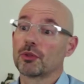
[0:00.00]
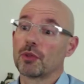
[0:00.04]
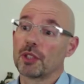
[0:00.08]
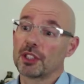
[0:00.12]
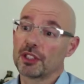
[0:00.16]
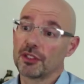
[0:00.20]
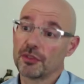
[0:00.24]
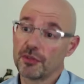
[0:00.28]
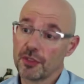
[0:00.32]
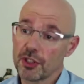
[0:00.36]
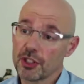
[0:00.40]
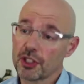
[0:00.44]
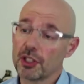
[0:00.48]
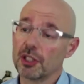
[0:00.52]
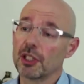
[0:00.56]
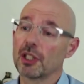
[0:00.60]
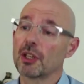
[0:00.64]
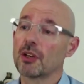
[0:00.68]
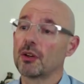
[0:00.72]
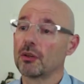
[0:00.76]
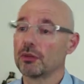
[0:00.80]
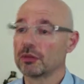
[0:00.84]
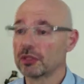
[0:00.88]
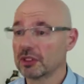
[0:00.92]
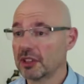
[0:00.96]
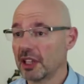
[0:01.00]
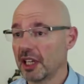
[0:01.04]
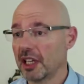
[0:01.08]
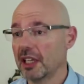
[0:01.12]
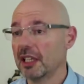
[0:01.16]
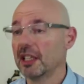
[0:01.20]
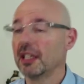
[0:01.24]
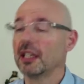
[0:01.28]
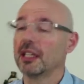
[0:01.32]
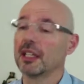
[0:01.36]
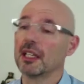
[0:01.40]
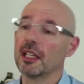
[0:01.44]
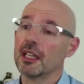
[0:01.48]
to artificially
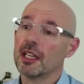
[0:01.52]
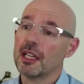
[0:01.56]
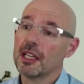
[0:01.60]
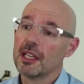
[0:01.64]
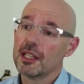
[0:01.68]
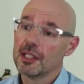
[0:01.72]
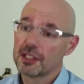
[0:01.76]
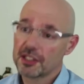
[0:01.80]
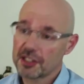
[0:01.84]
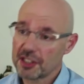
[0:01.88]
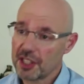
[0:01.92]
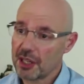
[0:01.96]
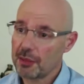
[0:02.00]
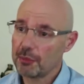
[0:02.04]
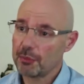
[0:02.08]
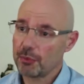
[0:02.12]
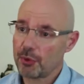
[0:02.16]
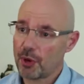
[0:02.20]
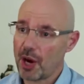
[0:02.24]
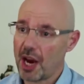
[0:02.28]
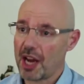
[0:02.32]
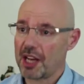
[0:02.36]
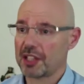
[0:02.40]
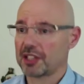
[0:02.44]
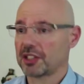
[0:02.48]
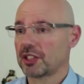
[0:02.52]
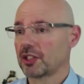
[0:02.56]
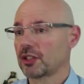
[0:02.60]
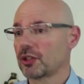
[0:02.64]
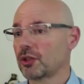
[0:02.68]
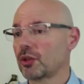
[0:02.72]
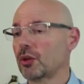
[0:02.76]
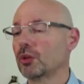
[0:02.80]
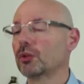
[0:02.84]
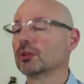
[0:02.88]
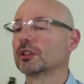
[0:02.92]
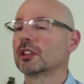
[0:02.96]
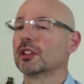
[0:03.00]
containing some prices,
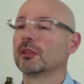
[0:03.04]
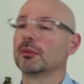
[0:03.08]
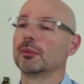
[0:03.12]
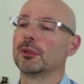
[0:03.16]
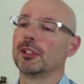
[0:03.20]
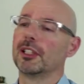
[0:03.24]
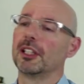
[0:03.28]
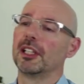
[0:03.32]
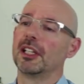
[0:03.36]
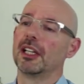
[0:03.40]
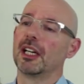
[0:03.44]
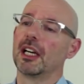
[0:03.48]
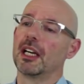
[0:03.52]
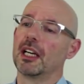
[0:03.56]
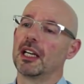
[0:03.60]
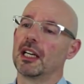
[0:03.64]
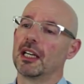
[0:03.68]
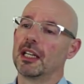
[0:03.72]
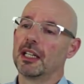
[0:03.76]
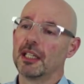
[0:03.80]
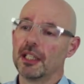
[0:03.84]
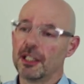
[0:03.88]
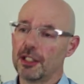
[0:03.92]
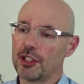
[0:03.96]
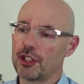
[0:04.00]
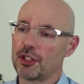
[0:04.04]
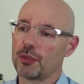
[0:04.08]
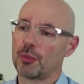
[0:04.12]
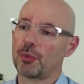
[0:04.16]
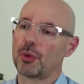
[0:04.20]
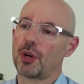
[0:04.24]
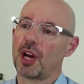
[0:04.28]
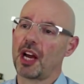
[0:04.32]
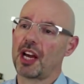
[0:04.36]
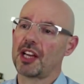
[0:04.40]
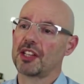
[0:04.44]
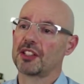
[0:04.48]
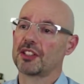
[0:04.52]
notably uh, energy
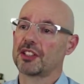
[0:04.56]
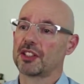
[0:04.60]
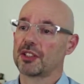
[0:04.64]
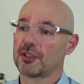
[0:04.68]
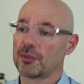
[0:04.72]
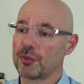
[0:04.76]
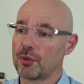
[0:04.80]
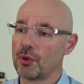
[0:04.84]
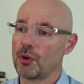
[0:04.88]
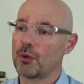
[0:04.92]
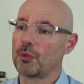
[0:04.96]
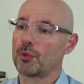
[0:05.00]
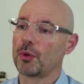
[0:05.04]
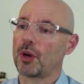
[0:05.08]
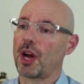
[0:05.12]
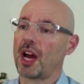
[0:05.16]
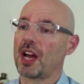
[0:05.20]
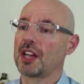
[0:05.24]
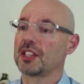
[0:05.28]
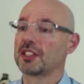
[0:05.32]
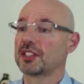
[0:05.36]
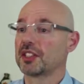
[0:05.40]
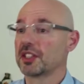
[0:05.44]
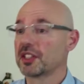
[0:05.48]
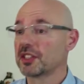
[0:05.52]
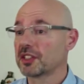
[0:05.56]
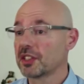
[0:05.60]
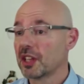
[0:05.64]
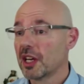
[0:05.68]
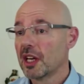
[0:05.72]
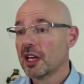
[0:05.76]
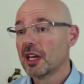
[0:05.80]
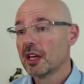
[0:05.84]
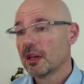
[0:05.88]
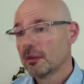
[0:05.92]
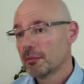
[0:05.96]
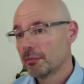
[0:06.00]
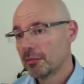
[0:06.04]
prices, fuel prices,
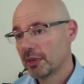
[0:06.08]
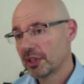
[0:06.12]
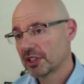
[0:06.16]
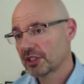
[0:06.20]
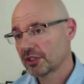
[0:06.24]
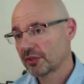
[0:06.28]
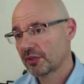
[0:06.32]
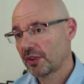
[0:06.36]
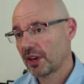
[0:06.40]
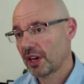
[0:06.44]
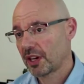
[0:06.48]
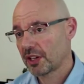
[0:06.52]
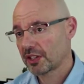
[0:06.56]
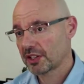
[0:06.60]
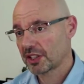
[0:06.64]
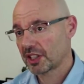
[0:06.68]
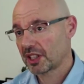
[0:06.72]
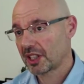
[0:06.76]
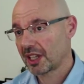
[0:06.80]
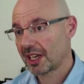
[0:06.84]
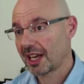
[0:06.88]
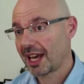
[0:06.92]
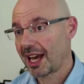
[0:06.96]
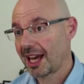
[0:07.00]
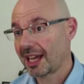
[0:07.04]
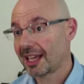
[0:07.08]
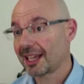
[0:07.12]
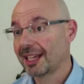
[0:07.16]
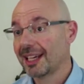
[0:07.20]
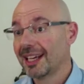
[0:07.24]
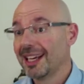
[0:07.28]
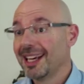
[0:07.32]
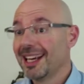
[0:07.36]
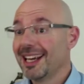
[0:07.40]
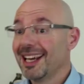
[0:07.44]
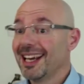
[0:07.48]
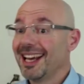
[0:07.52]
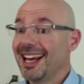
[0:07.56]
bus fares, and the like.
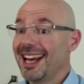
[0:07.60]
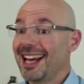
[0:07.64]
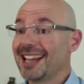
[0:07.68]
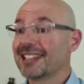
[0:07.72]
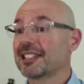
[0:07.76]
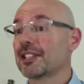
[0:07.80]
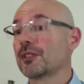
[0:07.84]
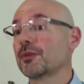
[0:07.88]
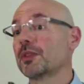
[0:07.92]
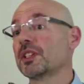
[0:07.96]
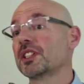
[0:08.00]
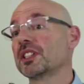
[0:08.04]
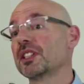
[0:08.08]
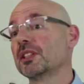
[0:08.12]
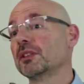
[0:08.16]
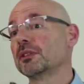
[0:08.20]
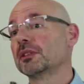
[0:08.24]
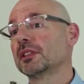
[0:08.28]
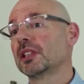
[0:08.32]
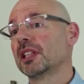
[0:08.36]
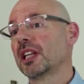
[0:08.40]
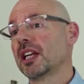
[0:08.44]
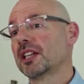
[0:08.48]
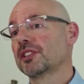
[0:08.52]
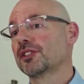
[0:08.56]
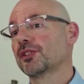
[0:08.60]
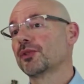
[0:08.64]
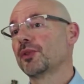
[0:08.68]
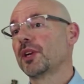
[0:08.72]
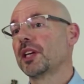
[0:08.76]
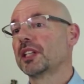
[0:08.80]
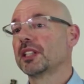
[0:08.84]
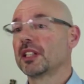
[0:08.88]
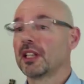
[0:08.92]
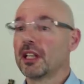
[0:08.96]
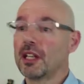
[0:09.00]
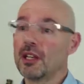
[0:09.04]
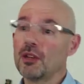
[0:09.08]
As a result, it has
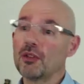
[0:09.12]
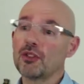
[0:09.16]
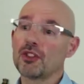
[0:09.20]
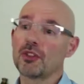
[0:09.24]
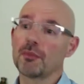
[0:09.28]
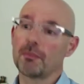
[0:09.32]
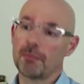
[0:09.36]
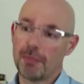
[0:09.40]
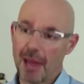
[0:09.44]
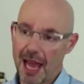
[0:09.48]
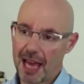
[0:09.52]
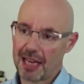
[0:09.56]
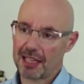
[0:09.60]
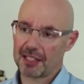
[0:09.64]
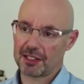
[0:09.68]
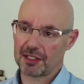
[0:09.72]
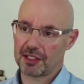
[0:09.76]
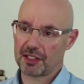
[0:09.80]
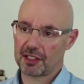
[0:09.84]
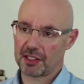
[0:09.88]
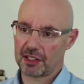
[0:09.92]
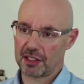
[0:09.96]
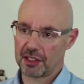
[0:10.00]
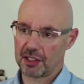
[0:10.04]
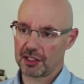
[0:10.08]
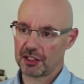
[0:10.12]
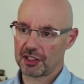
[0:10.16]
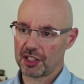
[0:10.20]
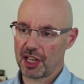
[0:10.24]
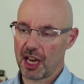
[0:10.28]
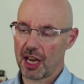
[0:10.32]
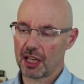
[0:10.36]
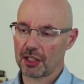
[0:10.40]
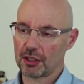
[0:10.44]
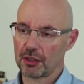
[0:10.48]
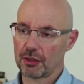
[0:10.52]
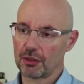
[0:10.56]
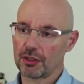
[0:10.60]
created huge imbalances in the
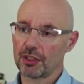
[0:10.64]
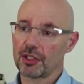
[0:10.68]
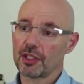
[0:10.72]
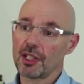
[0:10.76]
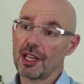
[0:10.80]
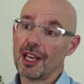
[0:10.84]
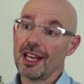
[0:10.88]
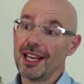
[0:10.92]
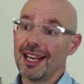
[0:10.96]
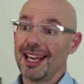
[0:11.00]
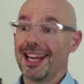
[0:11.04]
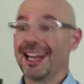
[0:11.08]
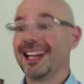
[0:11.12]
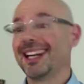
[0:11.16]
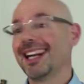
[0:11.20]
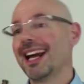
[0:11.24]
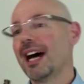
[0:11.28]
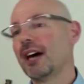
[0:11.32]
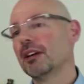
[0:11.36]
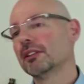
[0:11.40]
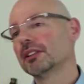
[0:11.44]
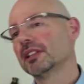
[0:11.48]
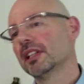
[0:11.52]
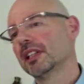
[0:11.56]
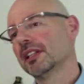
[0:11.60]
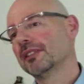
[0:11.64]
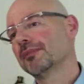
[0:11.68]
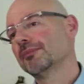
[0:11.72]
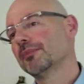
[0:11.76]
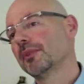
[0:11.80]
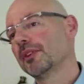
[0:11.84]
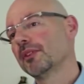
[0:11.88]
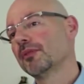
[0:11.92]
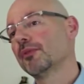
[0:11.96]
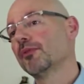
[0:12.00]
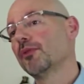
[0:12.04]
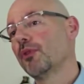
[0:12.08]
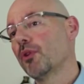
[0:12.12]
sector, and now they've
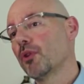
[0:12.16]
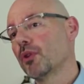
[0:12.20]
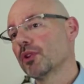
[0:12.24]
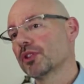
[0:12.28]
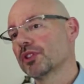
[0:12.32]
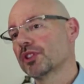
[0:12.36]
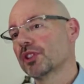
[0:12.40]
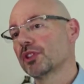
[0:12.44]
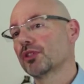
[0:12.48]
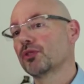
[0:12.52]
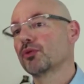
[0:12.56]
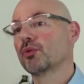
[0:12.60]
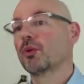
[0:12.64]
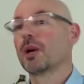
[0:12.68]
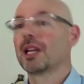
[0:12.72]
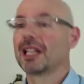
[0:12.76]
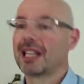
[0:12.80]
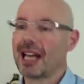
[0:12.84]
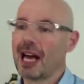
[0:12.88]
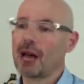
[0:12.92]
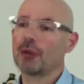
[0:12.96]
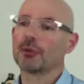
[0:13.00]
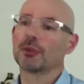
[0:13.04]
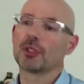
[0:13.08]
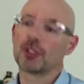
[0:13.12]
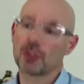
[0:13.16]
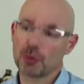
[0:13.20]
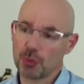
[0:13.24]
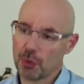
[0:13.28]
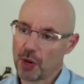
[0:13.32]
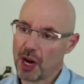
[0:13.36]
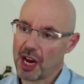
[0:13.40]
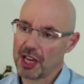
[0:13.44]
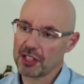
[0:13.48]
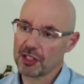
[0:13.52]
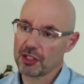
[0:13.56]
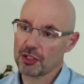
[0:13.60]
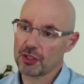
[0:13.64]
been forced to allow these
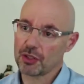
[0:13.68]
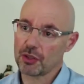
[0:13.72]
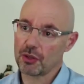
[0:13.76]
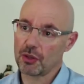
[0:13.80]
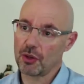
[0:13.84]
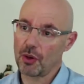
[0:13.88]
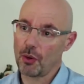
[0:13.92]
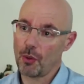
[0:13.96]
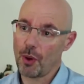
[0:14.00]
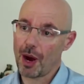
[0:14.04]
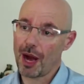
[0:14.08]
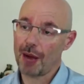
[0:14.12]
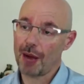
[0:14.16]
prices to go